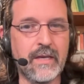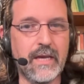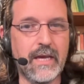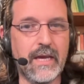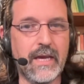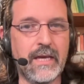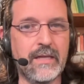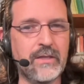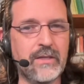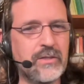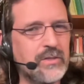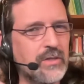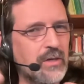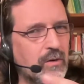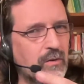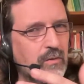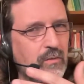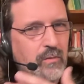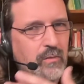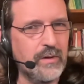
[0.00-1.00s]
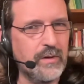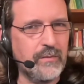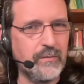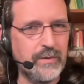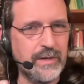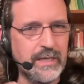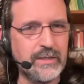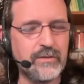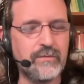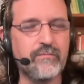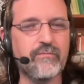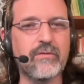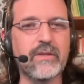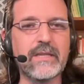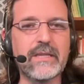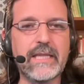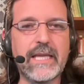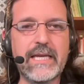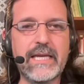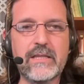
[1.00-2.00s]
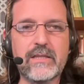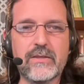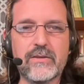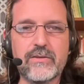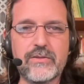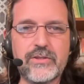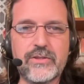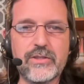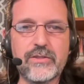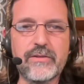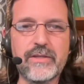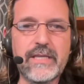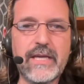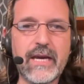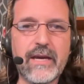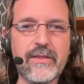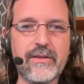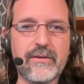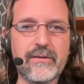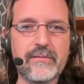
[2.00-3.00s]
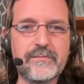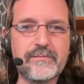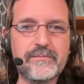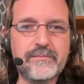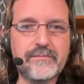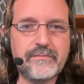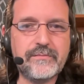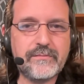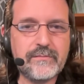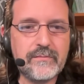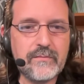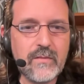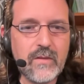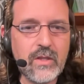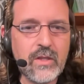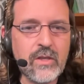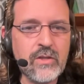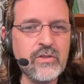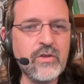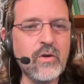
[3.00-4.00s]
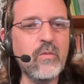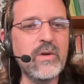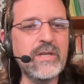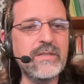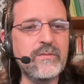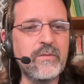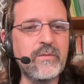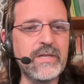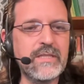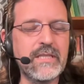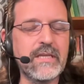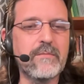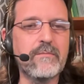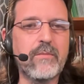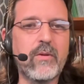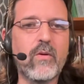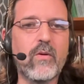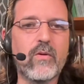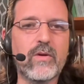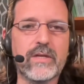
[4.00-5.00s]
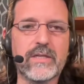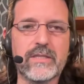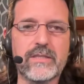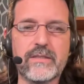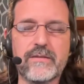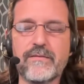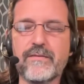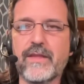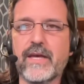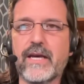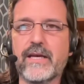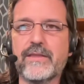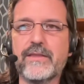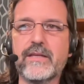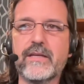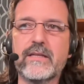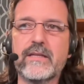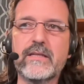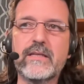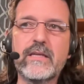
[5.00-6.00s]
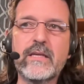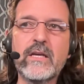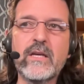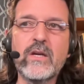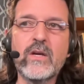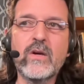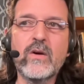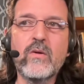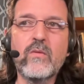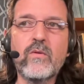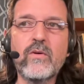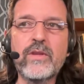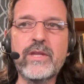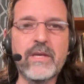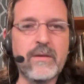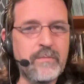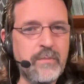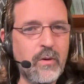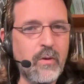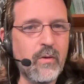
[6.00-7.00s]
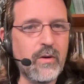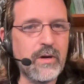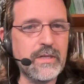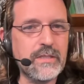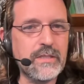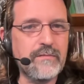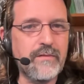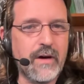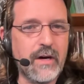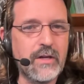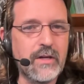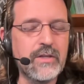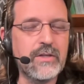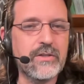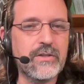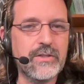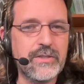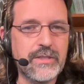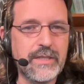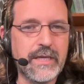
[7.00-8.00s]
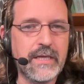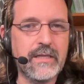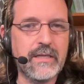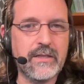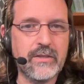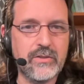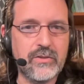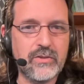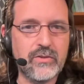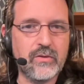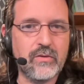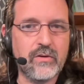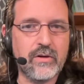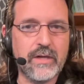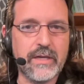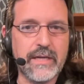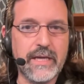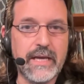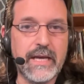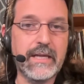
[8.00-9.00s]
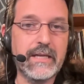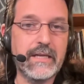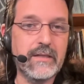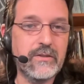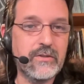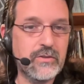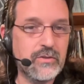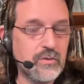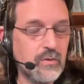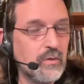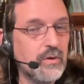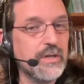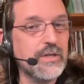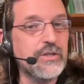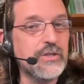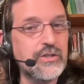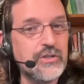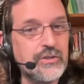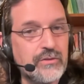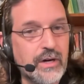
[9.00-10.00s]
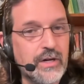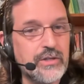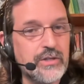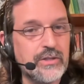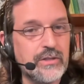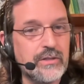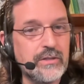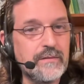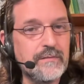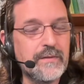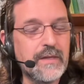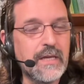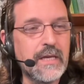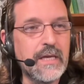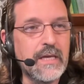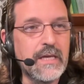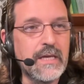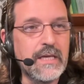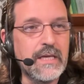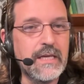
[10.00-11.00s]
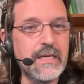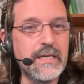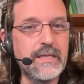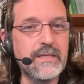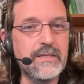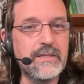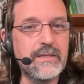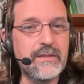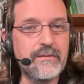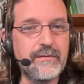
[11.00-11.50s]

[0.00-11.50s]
And so we need to relate those two together. So what is the importance of that then? Well, the importance of understanding story and story structure is